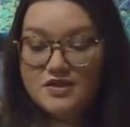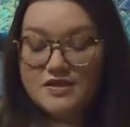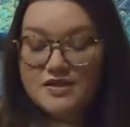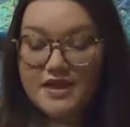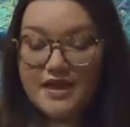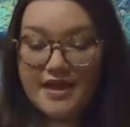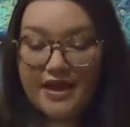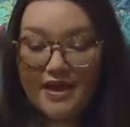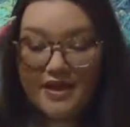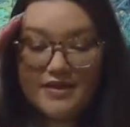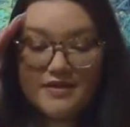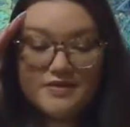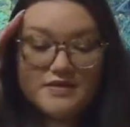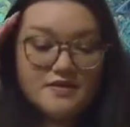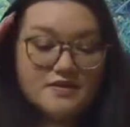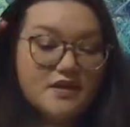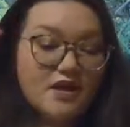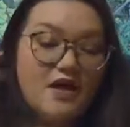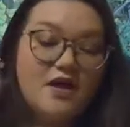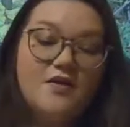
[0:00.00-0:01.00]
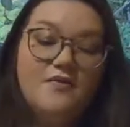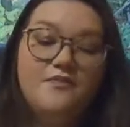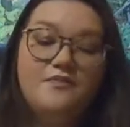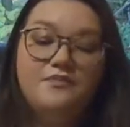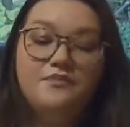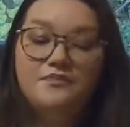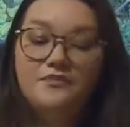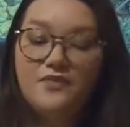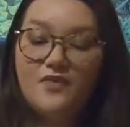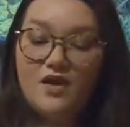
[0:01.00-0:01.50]
just in case
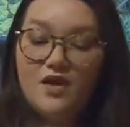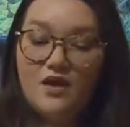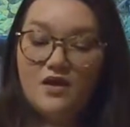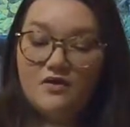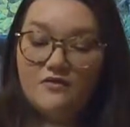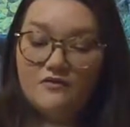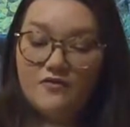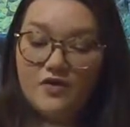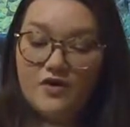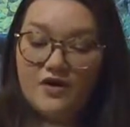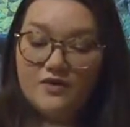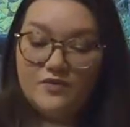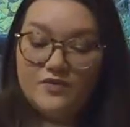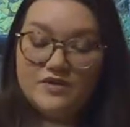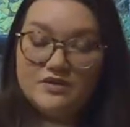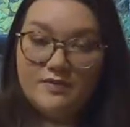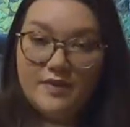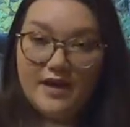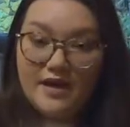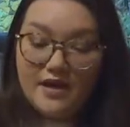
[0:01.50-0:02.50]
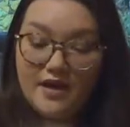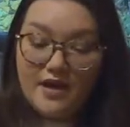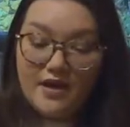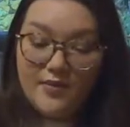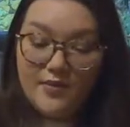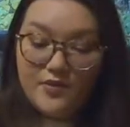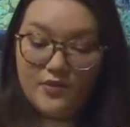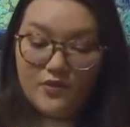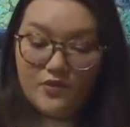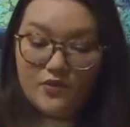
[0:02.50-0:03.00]
for anyone's
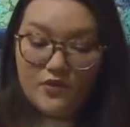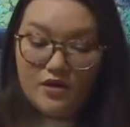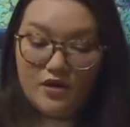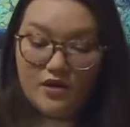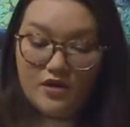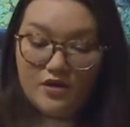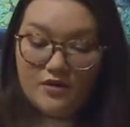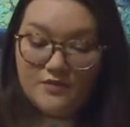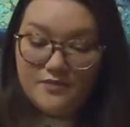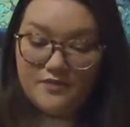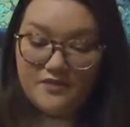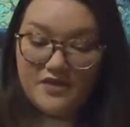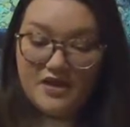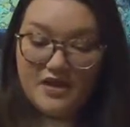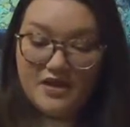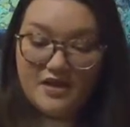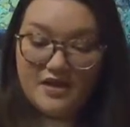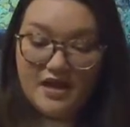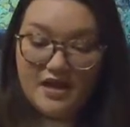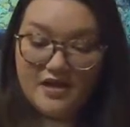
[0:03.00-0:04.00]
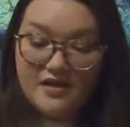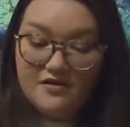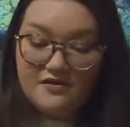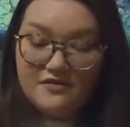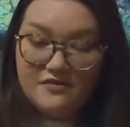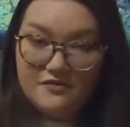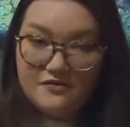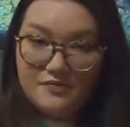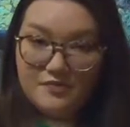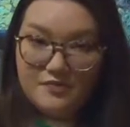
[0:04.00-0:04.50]
makeup or any kind of
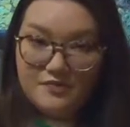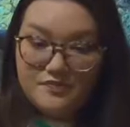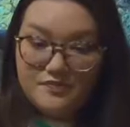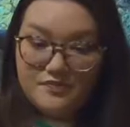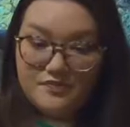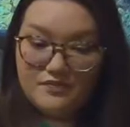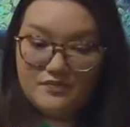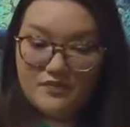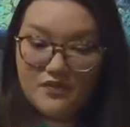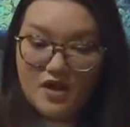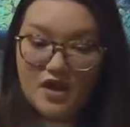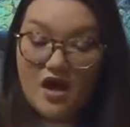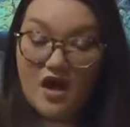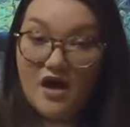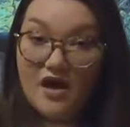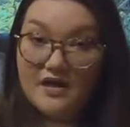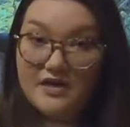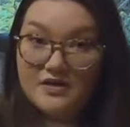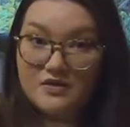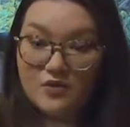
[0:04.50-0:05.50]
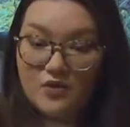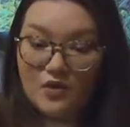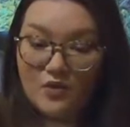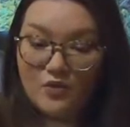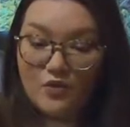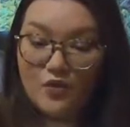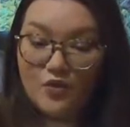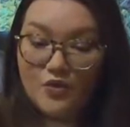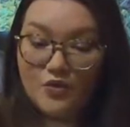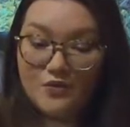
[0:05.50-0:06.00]
cut or
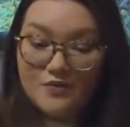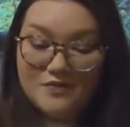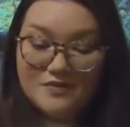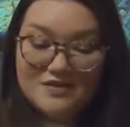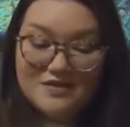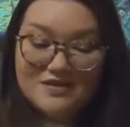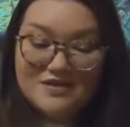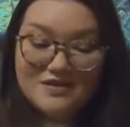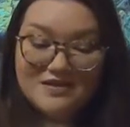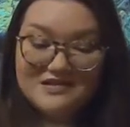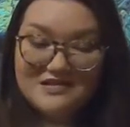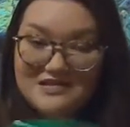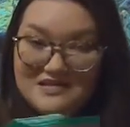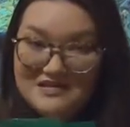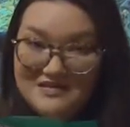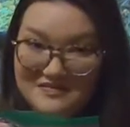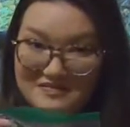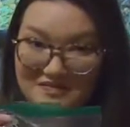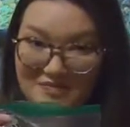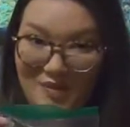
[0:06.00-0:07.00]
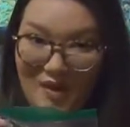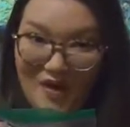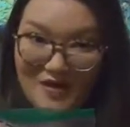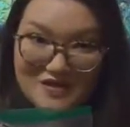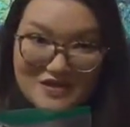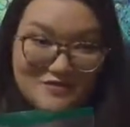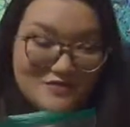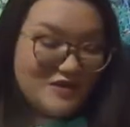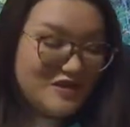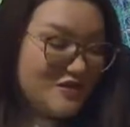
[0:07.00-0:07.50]
wound.
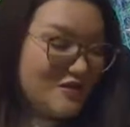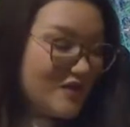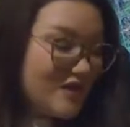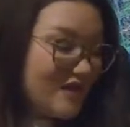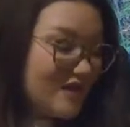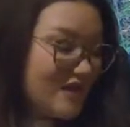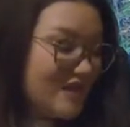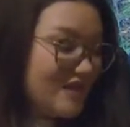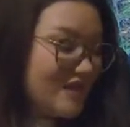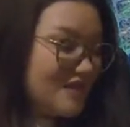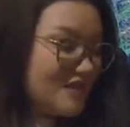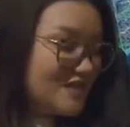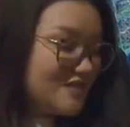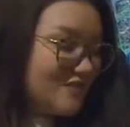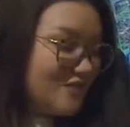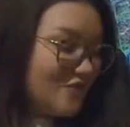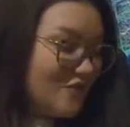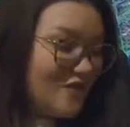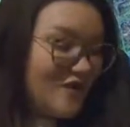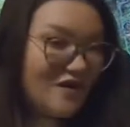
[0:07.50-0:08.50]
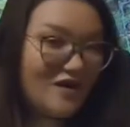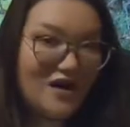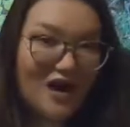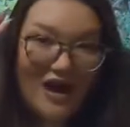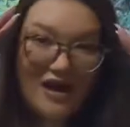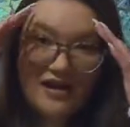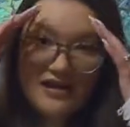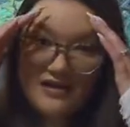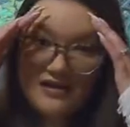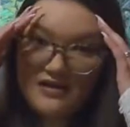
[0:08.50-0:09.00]
Possibly you can need these for.
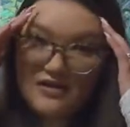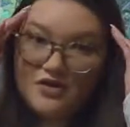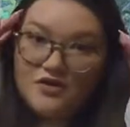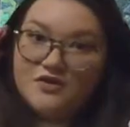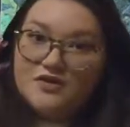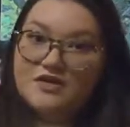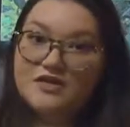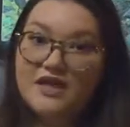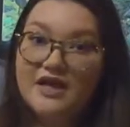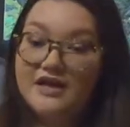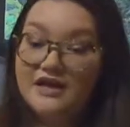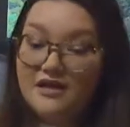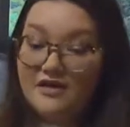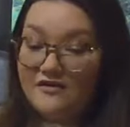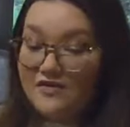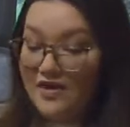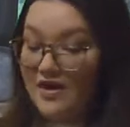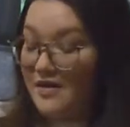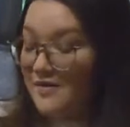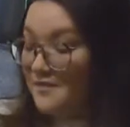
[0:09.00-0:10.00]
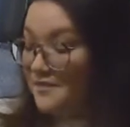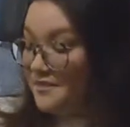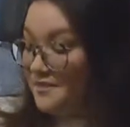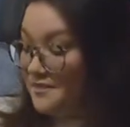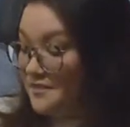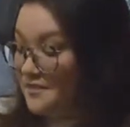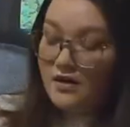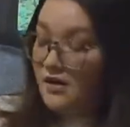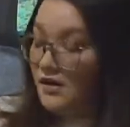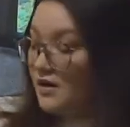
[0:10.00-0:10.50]
I didn't use any of them.
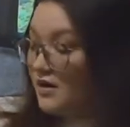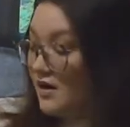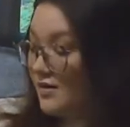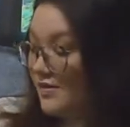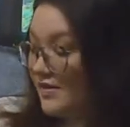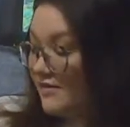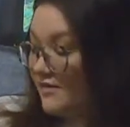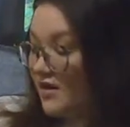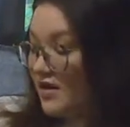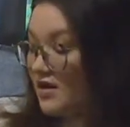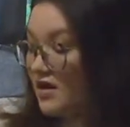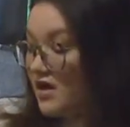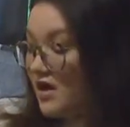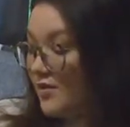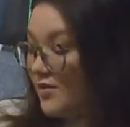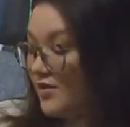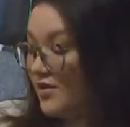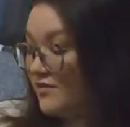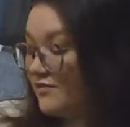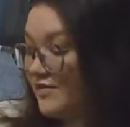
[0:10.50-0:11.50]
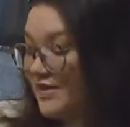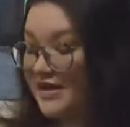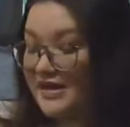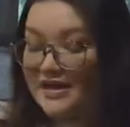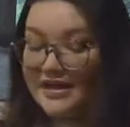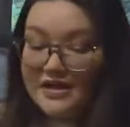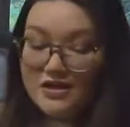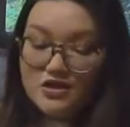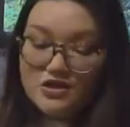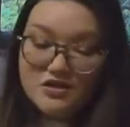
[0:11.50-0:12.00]
I've got a couple of
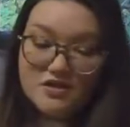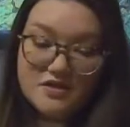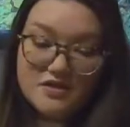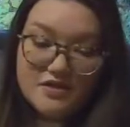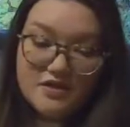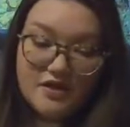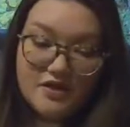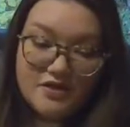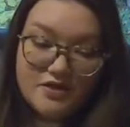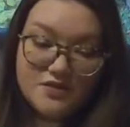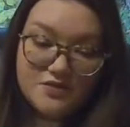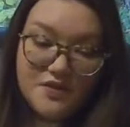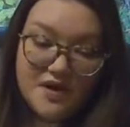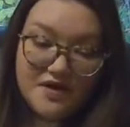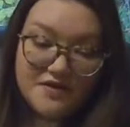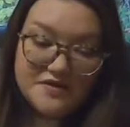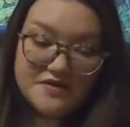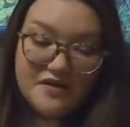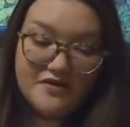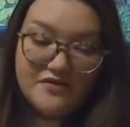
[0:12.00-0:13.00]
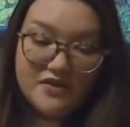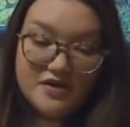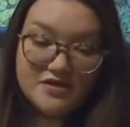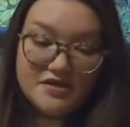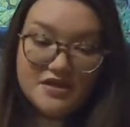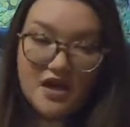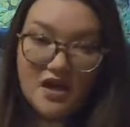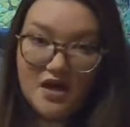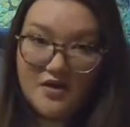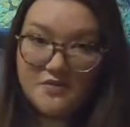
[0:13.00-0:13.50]
medications in here as well. So I've
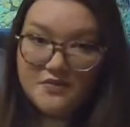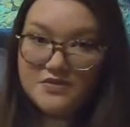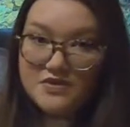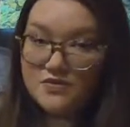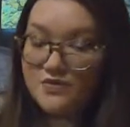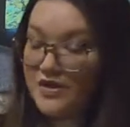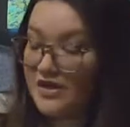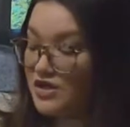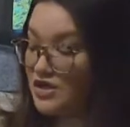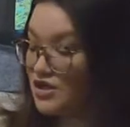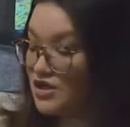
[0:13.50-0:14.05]
got Tums,